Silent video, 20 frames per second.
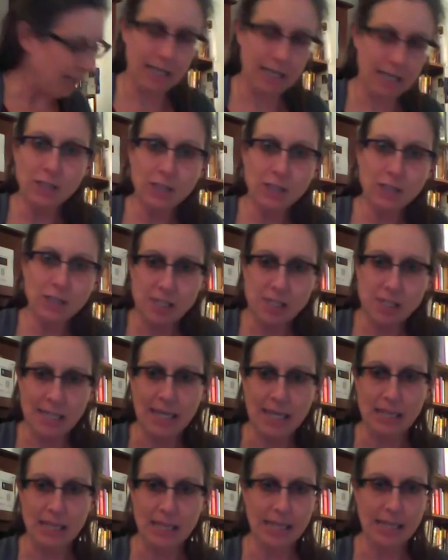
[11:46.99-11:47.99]

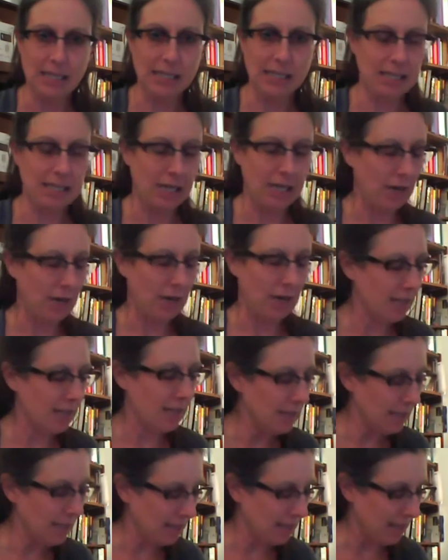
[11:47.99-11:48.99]
interesting things here, and I
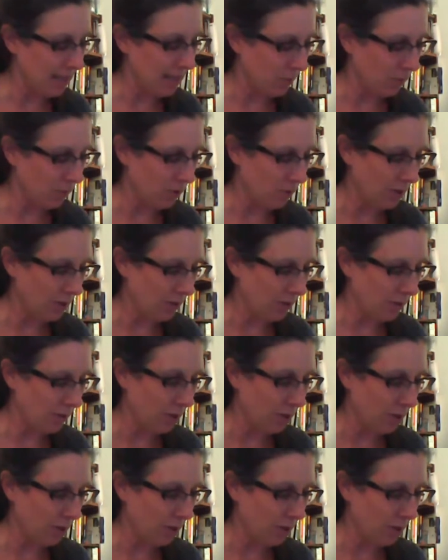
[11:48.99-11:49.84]
think that there were a